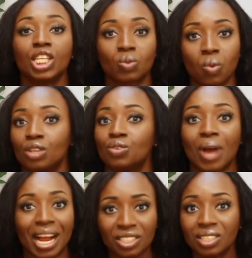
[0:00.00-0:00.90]
is what you
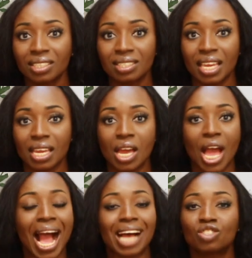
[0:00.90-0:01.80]
actually see.
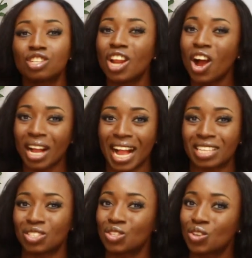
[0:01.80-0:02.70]
As long
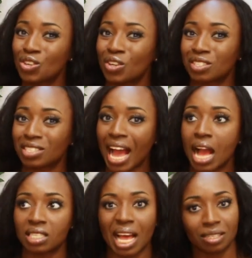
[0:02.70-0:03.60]
as you know your
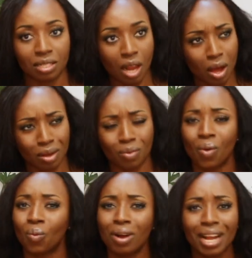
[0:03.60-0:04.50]
size, as long.
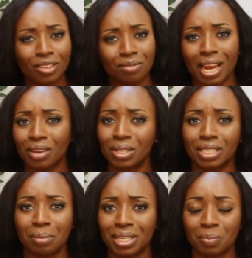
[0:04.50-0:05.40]
What kind of language
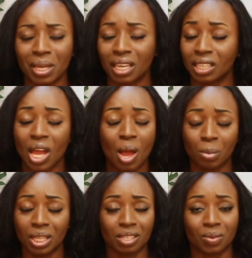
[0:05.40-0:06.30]
am I speaking?
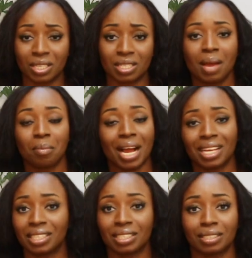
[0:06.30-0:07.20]
But anyways, my
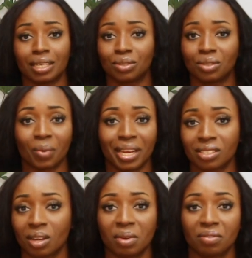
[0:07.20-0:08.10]
accent, I don't know where it's
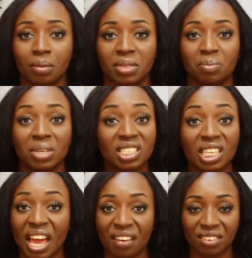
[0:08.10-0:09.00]
coming from. It's
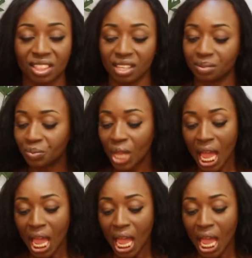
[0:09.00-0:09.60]
mixing everything.